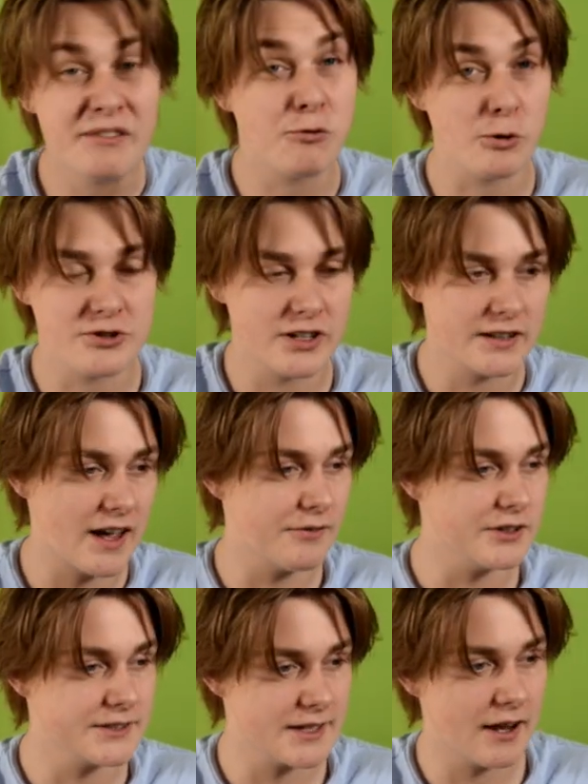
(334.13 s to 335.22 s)
fortunate to have
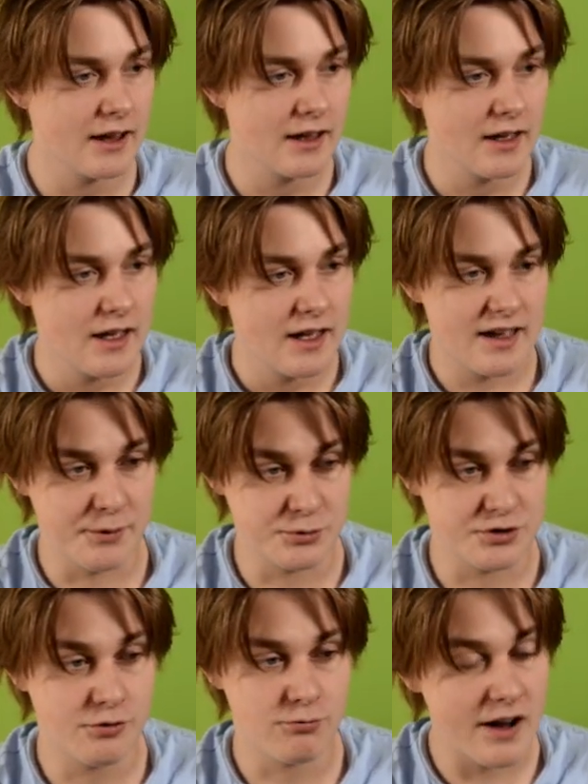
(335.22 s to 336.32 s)
this set. It
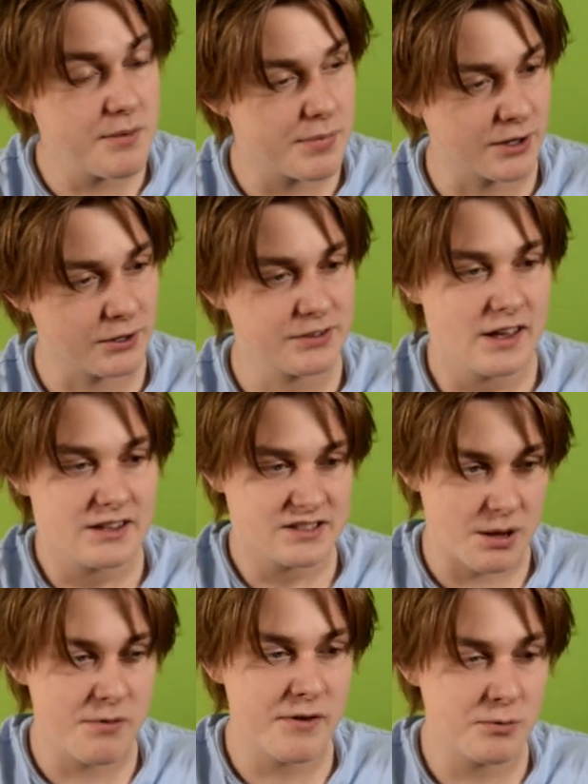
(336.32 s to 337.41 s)
was a great build.
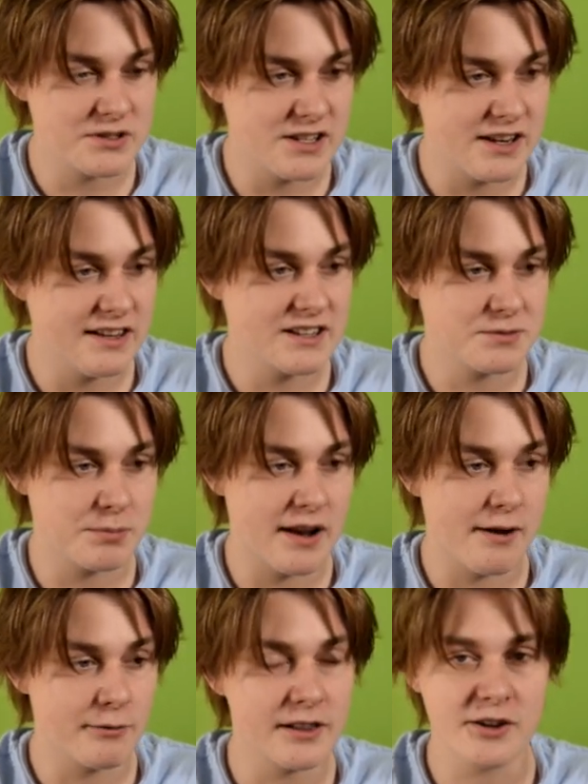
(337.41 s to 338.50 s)
Some of it was tedious, but
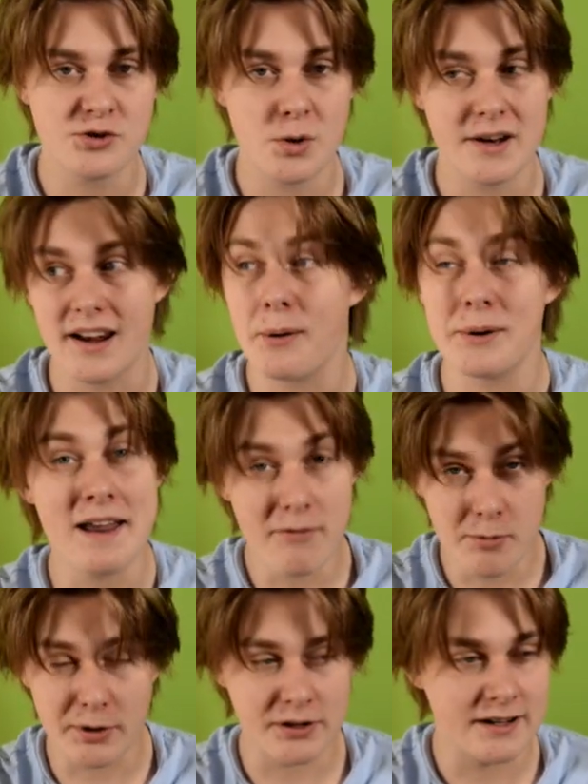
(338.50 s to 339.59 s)
I really enjoyed it. I would never build it